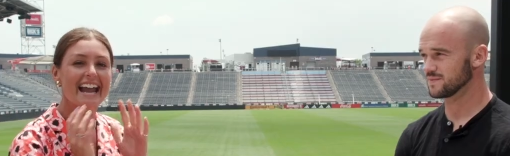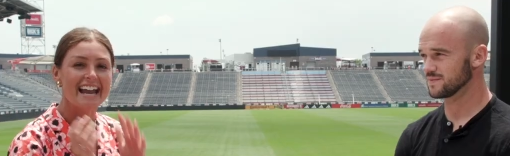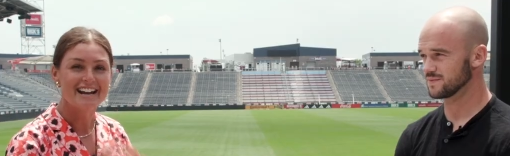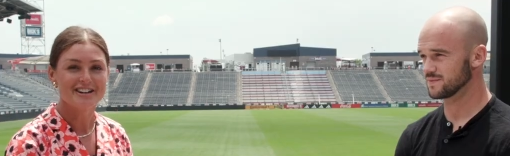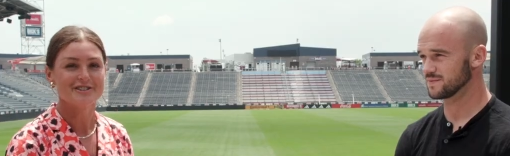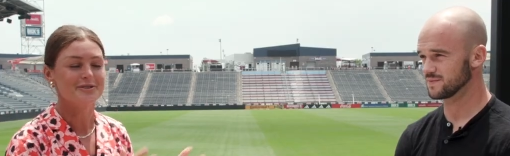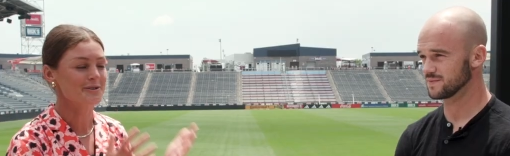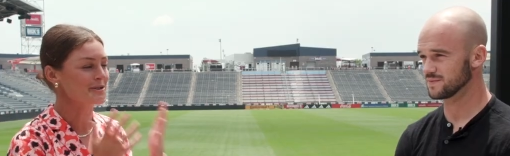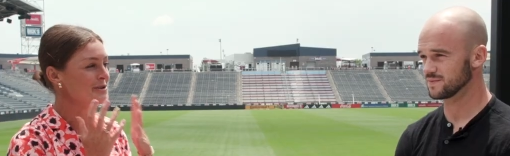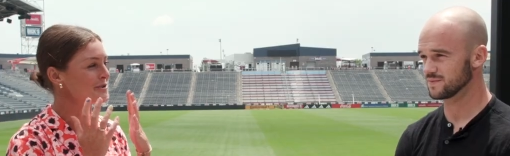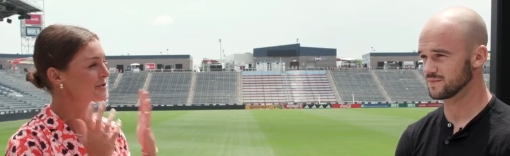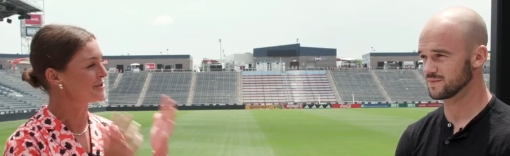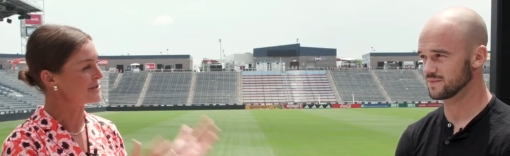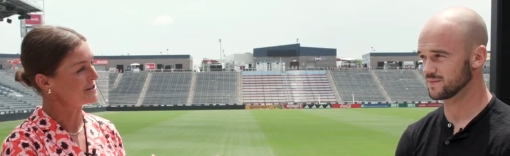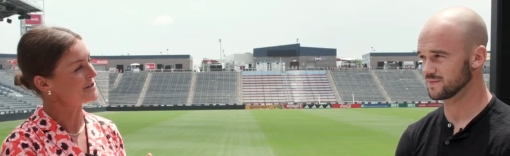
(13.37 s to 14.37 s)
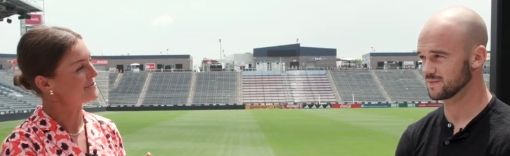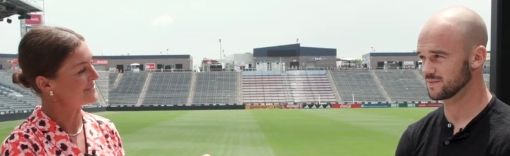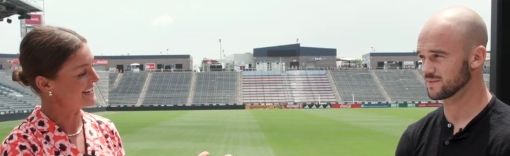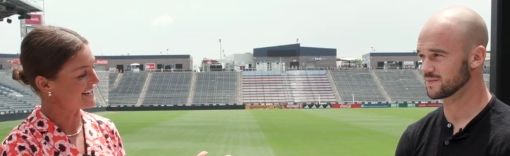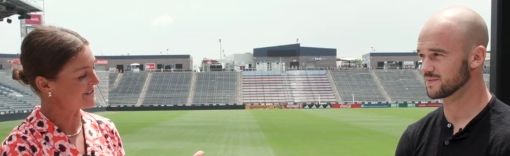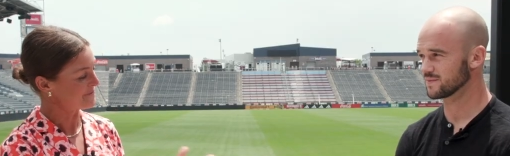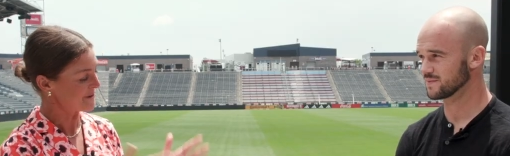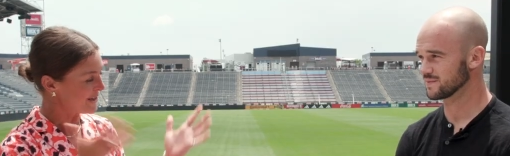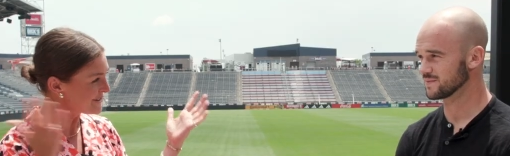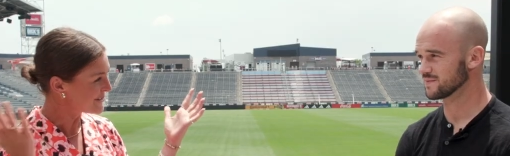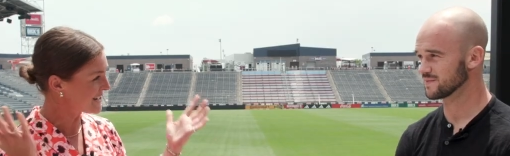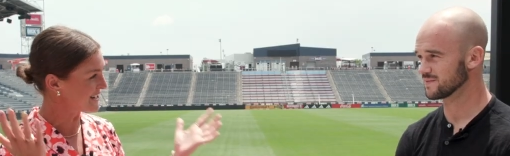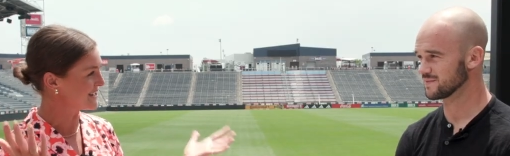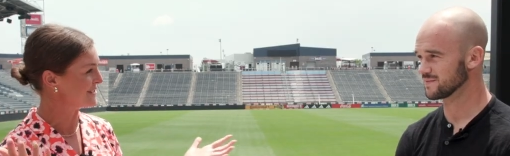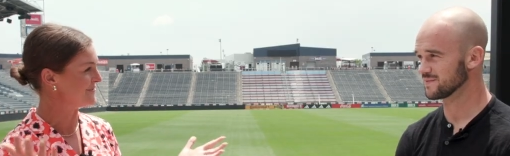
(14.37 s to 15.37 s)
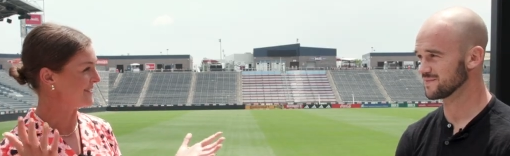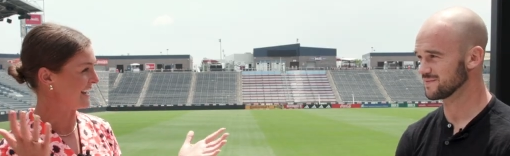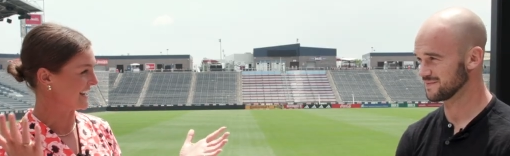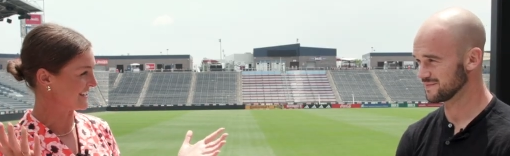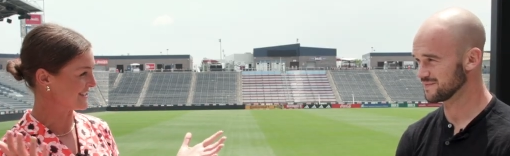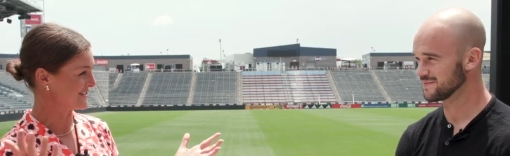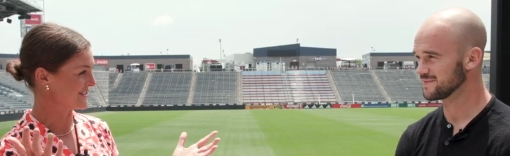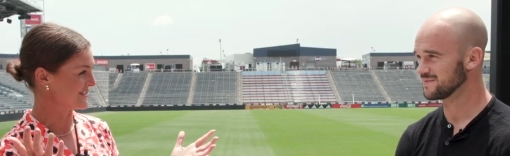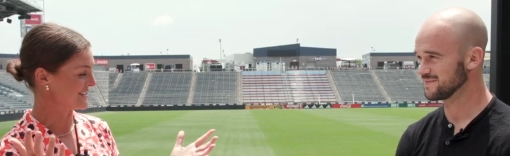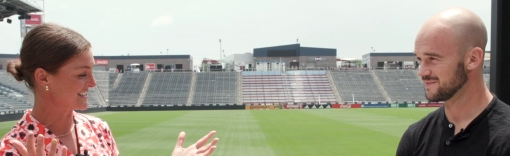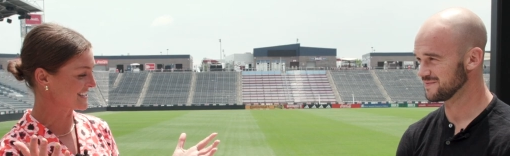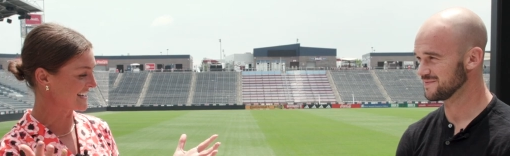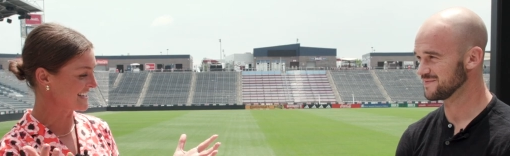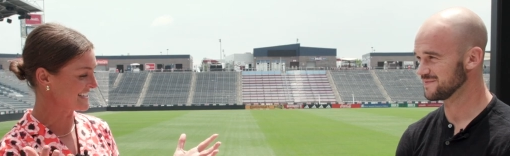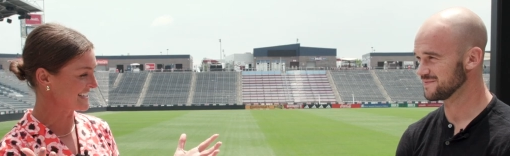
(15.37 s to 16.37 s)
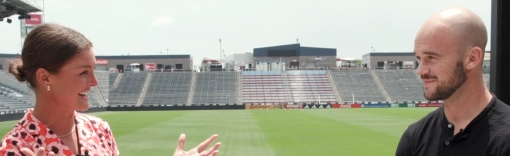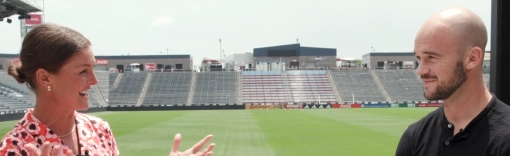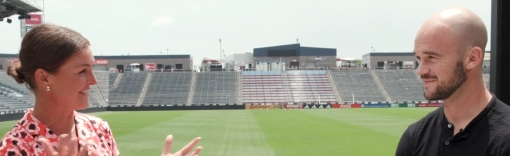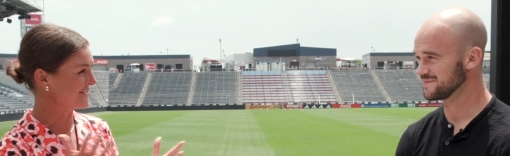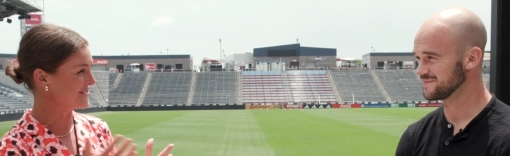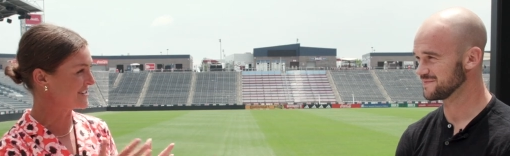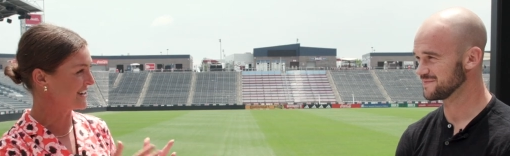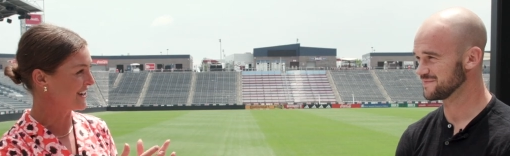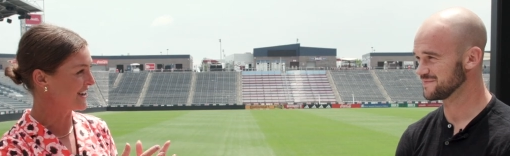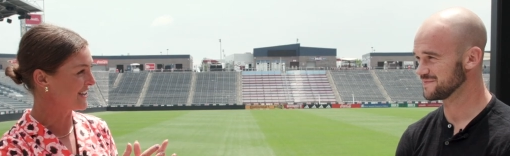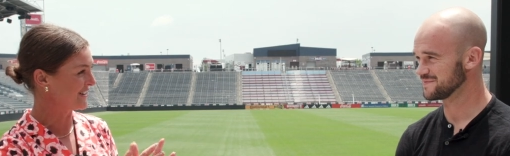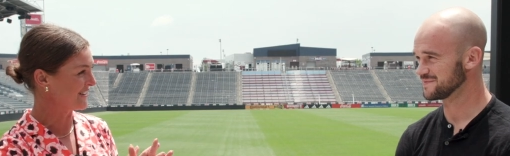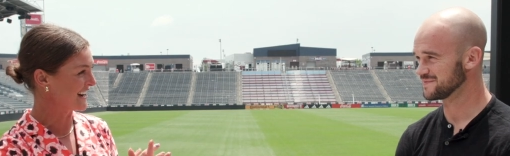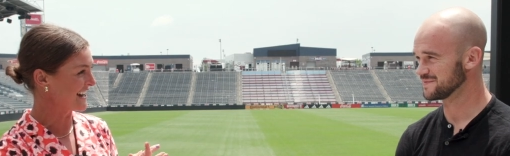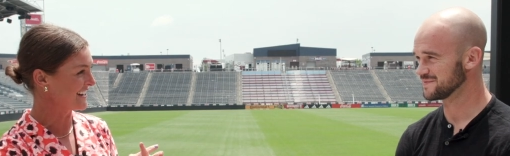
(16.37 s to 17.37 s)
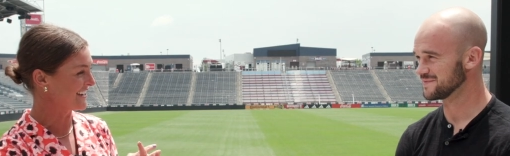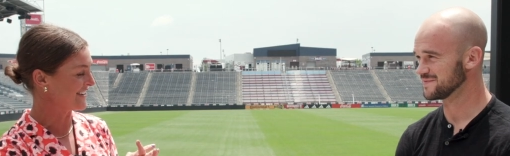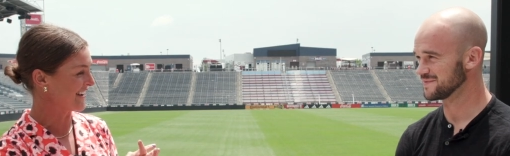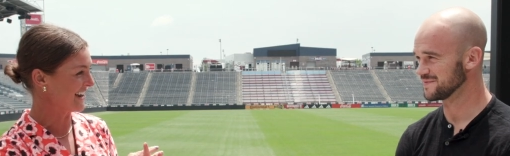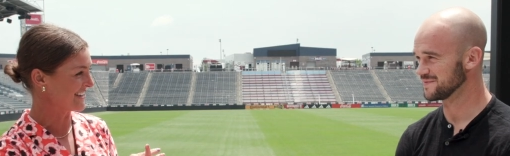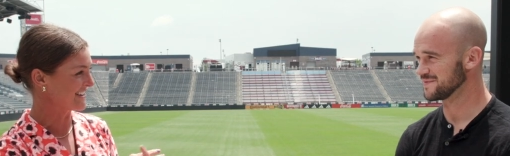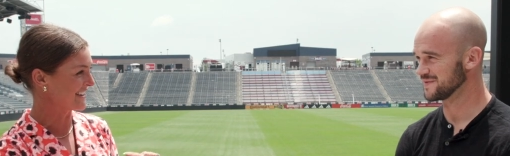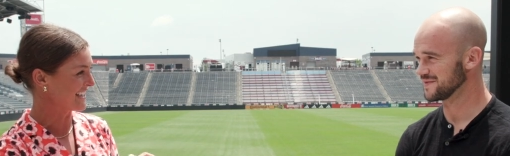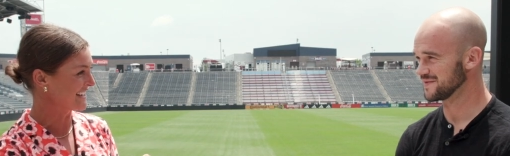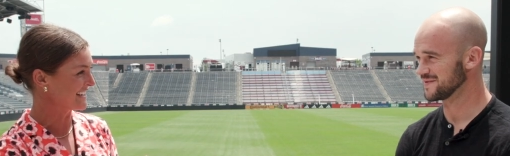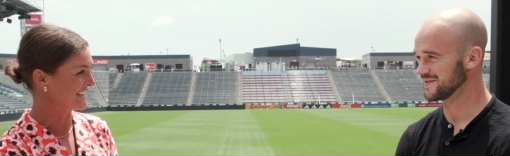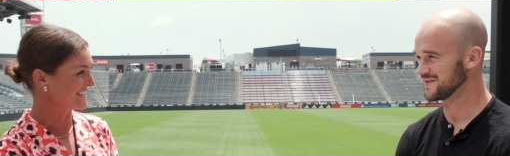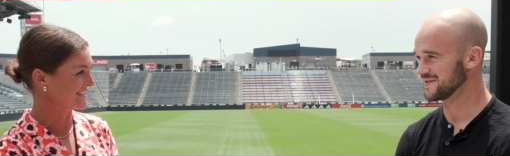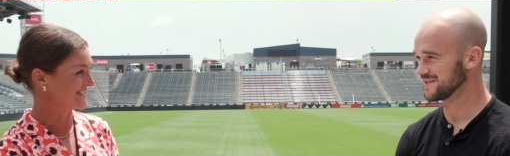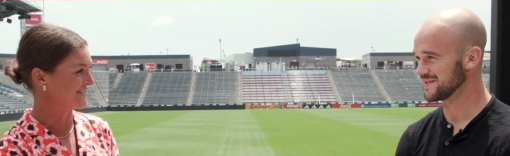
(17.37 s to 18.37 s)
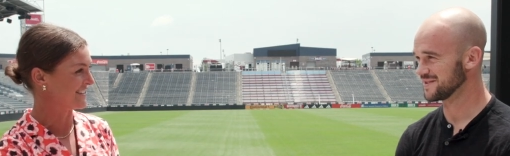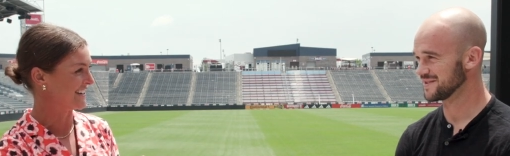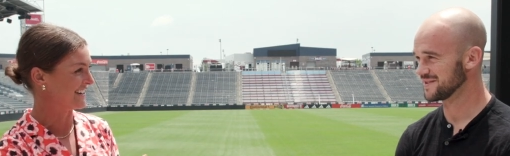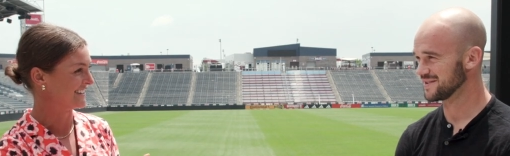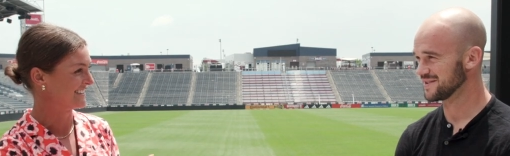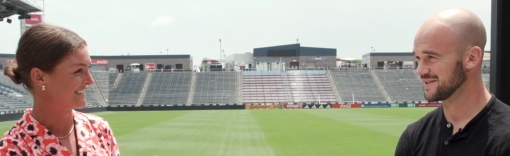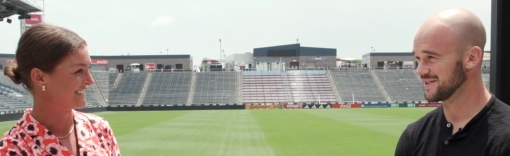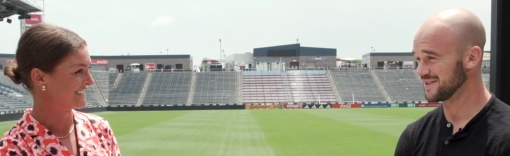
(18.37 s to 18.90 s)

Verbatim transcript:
Speaker 1: Andrew Gutman. Welcome, Andrew. It's nice to have you in Colorado. How are you liking it so far?